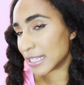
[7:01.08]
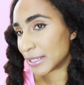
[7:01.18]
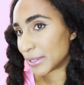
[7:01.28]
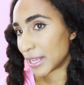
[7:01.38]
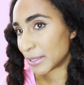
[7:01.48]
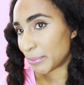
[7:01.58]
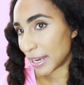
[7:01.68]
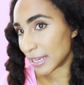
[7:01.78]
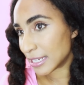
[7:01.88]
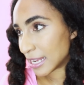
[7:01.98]
is
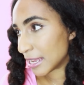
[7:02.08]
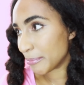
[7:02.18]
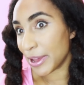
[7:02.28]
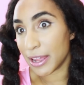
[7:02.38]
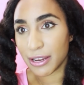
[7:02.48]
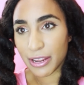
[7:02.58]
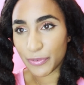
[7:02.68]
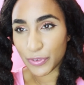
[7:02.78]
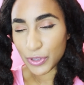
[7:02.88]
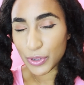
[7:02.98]
plenty. But
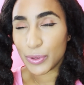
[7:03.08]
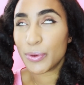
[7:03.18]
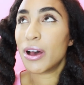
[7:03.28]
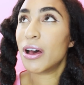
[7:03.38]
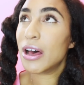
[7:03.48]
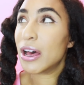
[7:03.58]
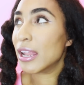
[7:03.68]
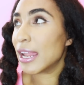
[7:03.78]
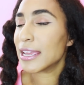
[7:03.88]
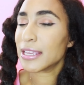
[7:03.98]
if you
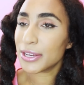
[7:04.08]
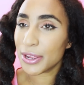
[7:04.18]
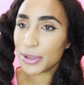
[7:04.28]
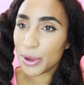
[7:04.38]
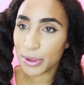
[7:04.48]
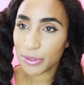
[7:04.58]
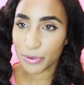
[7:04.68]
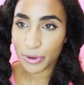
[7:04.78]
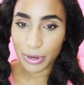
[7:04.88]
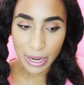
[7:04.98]
are like, you know, going
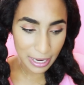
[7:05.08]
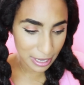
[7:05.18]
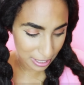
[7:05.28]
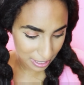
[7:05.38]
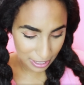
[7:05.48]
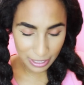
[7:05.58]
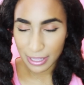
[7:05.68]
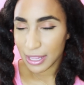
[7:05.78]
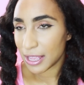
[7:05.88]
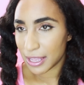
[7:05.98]
through like
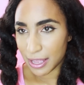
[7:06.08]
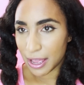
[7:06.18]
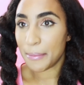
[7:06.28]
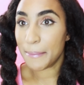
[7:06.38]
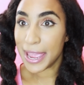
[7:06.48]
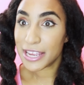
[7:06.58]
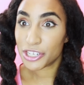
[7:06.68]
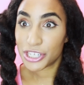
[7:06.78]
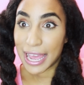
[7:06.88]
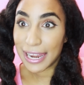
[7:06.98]
a
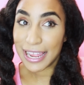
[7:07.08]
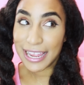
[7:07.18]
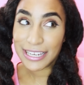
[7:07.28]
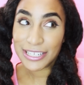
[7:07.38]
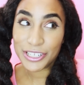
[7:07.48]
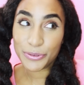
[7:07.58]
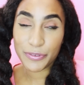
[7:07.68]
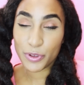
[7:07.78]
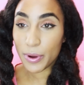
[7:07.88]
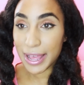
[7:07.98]
major challenge
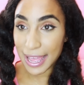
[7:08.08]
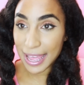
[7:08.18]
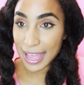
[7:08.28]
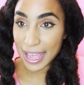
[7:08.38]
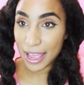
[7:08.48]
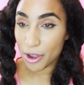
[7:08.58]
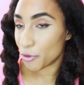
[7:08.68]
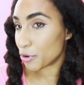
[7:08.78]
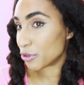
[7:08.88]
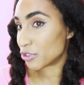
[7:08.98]
with your hair,
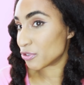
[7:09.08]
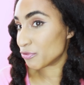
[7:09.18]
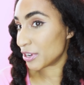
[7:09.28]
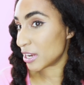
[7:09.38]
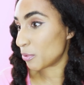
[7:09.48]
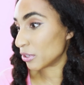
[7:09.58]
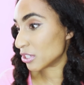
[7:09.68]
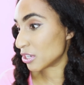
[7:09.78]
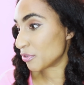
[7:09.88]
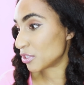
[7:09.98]
or you just really want
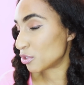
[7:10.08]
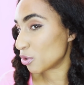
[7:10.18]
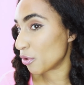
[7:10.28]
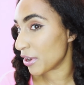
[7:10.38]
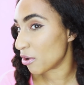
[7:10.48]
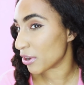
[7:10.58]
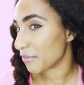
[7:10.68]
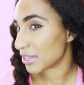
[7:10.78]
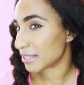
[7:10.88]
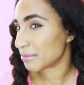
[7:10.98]
to restore it or
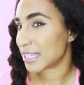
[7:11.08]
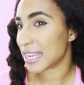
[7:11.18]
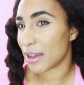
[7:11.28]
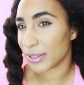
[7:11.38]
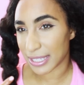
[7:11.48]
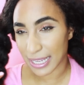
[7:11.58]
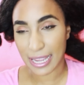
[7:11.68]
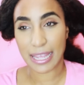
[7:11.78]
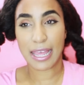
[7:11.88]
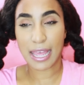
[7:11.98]
give it some
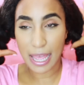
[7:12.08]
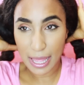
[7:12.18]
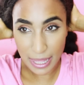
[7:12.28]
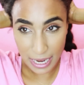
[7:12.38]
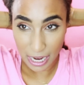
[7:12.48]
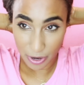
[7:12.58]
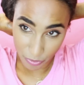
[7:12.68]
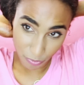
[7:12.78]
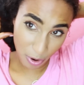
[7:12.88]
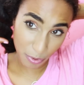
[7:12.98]
TLC, then
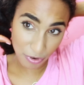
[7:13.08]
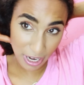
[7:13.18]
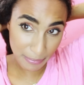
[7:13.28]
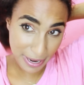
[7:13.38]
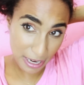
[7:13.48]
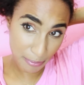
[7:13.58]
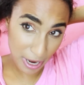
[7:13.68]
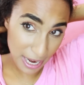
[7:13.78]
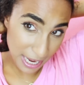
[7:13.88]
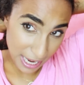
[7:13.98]
I would recommend
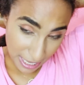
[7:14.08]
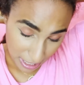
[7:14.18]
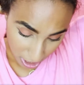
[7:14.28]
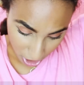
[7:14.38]
applying heat.